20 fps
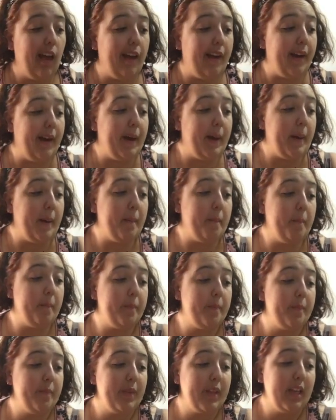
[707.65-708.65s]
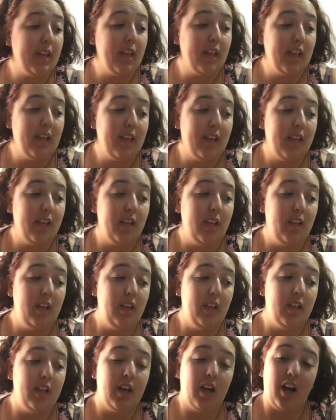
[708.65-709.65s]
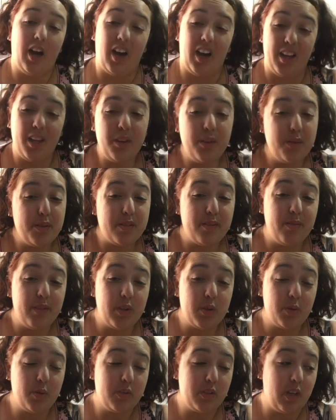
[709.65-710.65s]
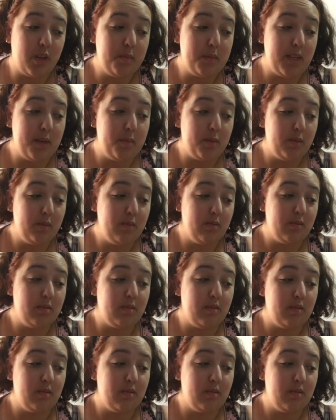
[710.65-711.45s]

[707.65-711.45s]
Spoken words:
I use a visual timetable